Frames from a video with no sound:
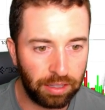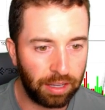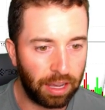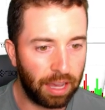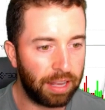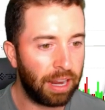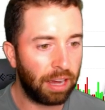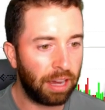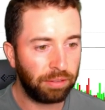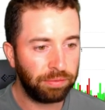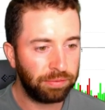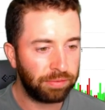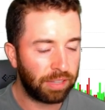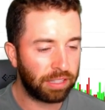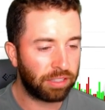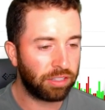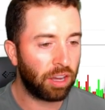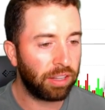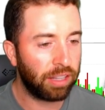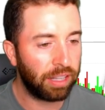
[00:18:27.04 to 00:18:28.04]
And now
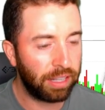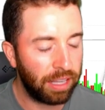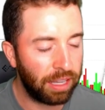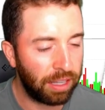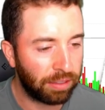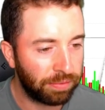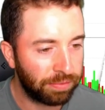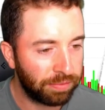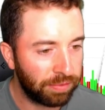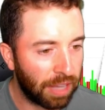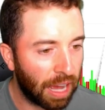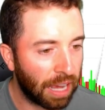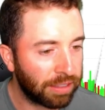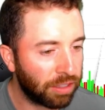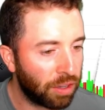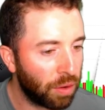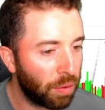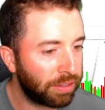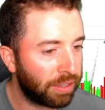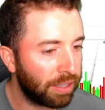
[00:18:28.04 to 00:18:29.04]
that's all I need. That's
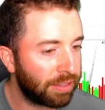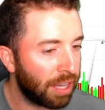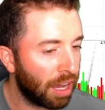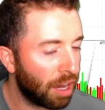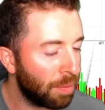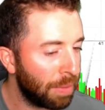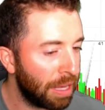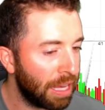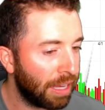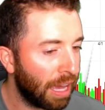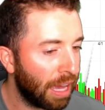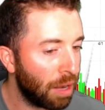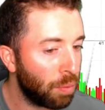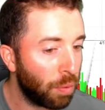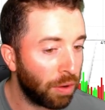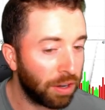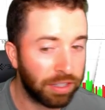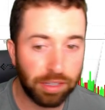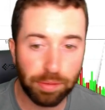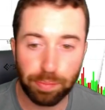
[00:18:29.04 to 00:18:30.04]
going to tell me again
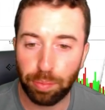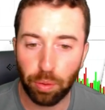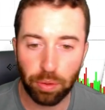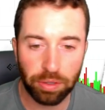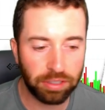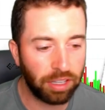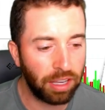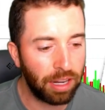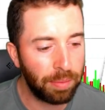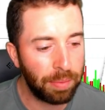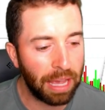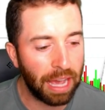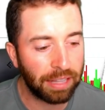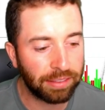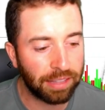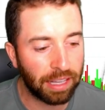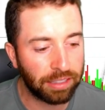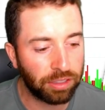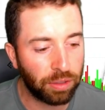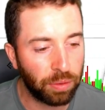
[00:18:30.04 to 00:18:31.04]
where support's going to be at.
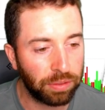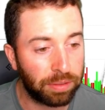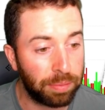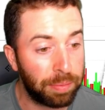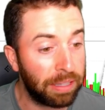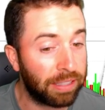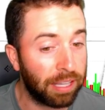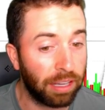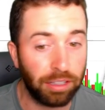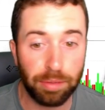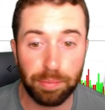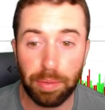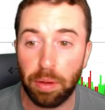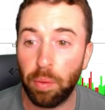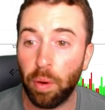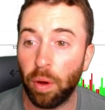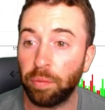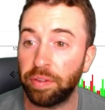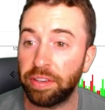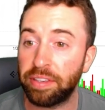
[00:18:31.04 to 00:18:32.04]
That's going to be telling me
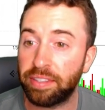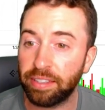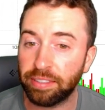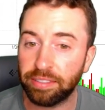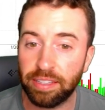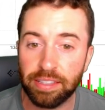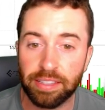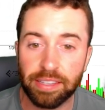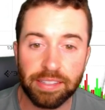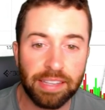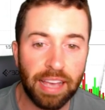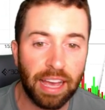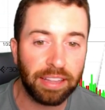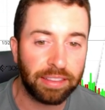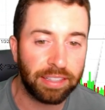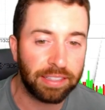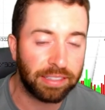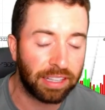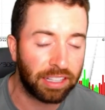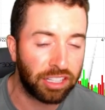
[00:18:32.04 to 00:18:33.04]
where resistance is at.
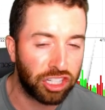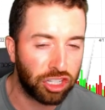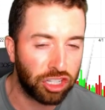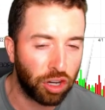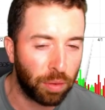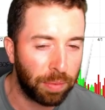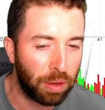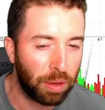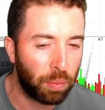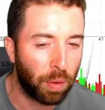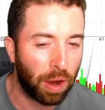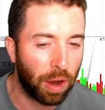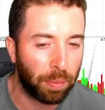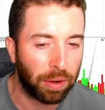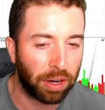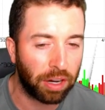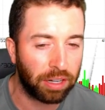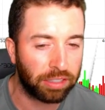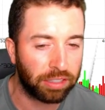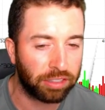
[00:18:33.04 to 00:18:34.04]
This can show me where we're
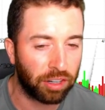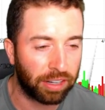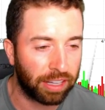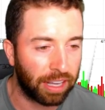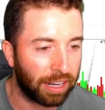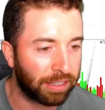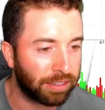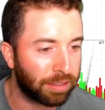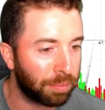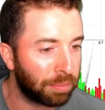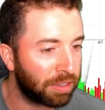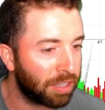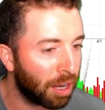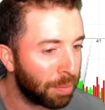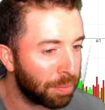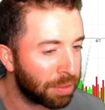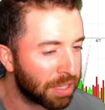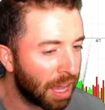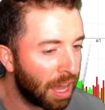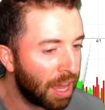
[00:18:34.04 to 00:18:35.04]
going to start getting some
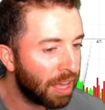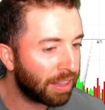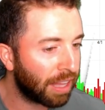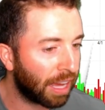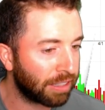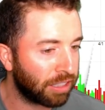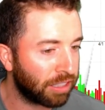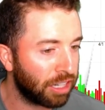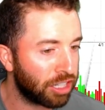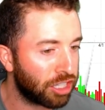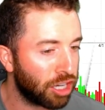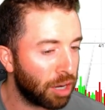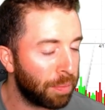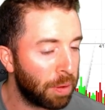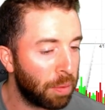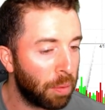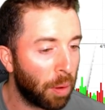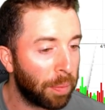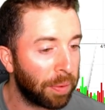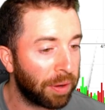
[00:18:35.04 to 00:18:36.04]
dumps. That's going to show me
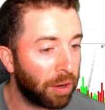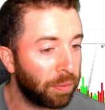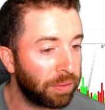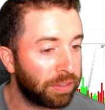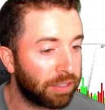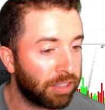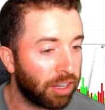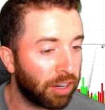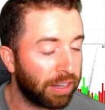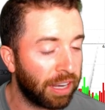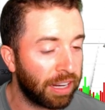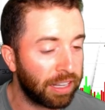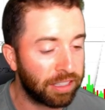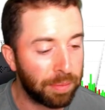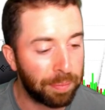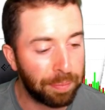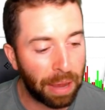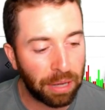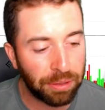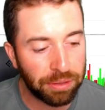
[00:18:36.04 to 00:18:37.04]
where we're going to start getting
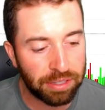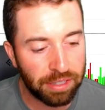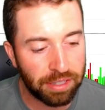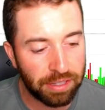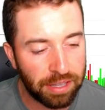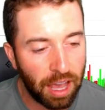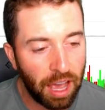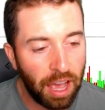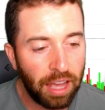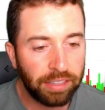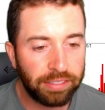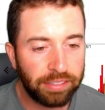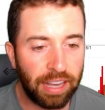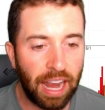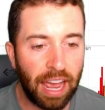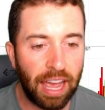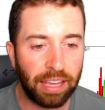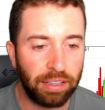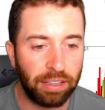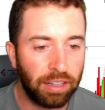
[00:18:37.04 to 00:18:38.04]
some bounces.
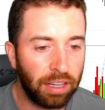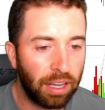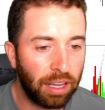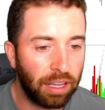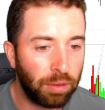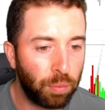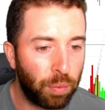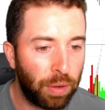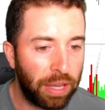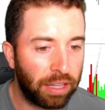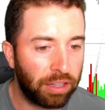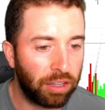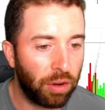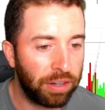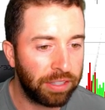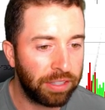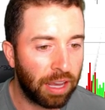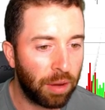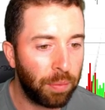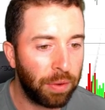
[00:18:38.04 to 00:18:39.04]
Today, we
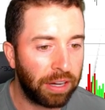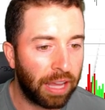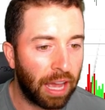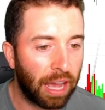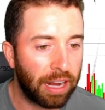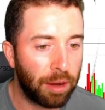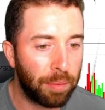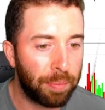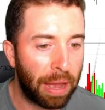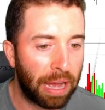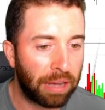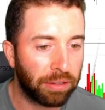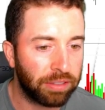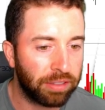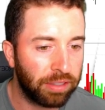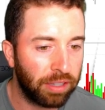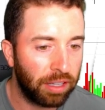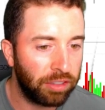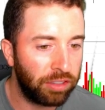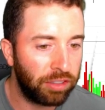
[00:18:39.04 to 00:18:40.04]
notice how we got a
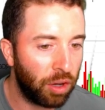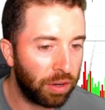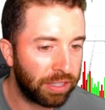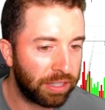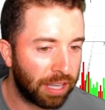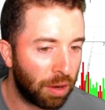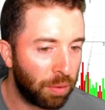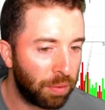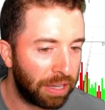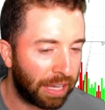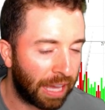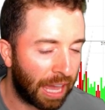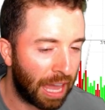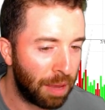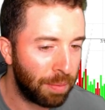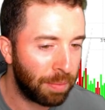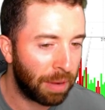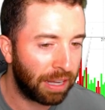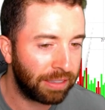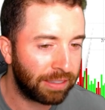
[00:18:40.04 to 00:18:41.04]
bounce. Notice how we
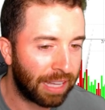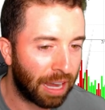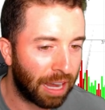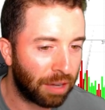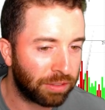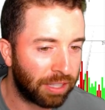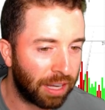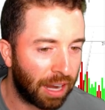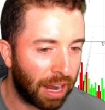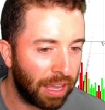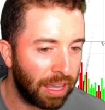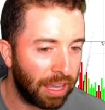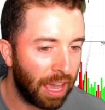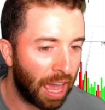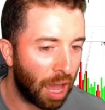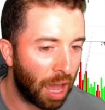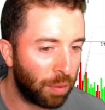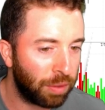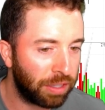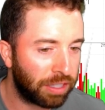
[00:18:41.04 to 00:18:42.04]
came on down today
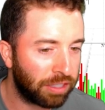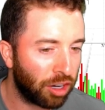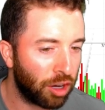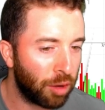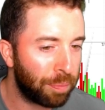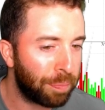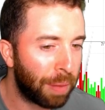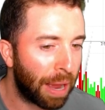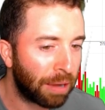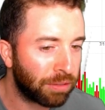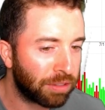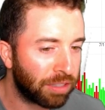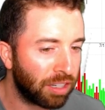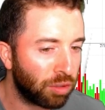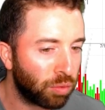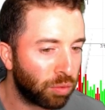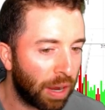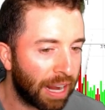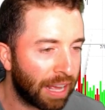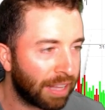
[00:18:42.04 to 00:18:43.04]
and we started bouncing
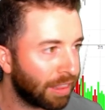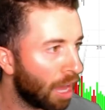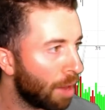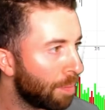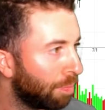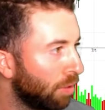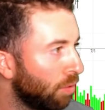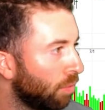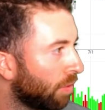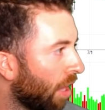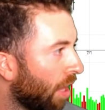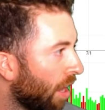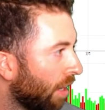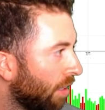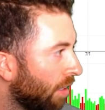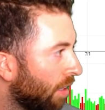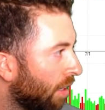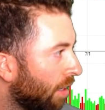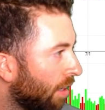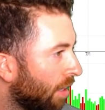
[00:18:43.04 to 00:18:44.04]
right at that blue line.
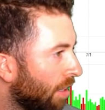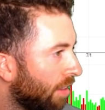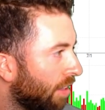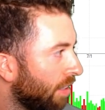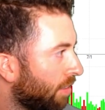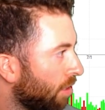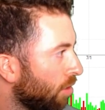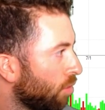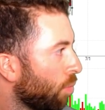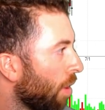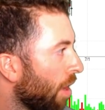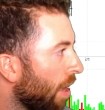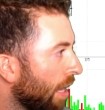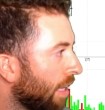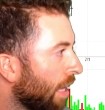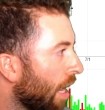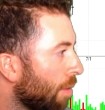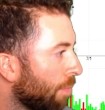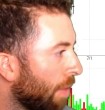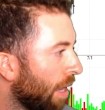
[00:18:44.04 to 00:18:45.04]
This is where I
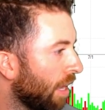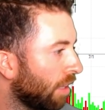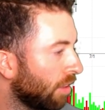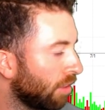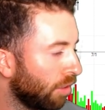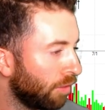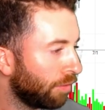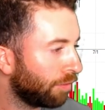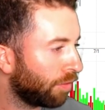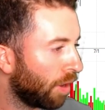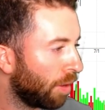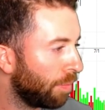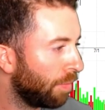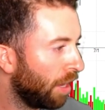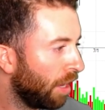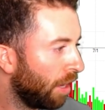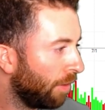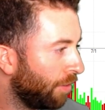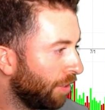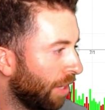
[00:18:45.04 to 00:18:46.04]
got my alert from.
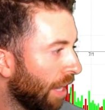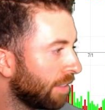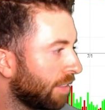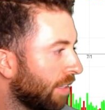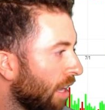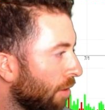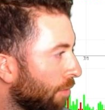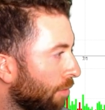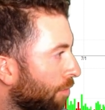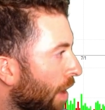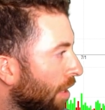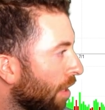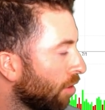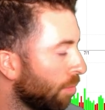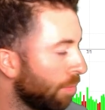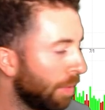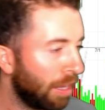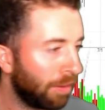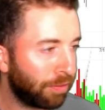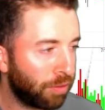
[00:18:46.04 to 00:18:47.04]
If you guys, again, follow
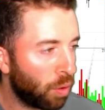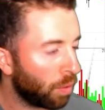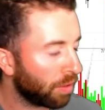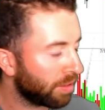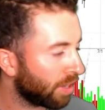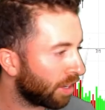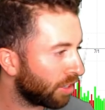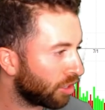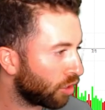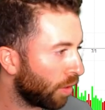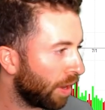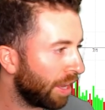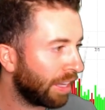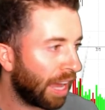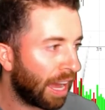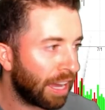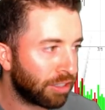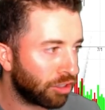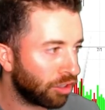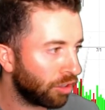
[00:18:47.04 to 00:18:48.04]
me, of course, on
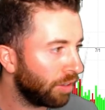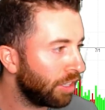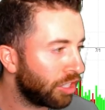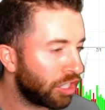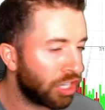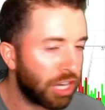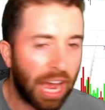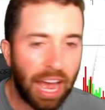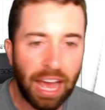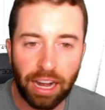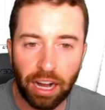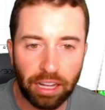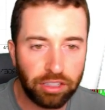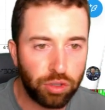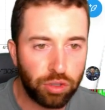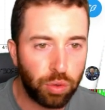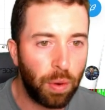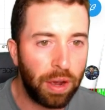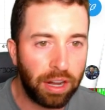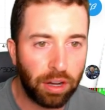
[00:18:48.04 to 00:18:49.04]
Tradecast or in chat, on
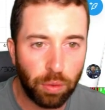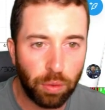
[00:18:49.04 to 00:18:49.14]
Twitter,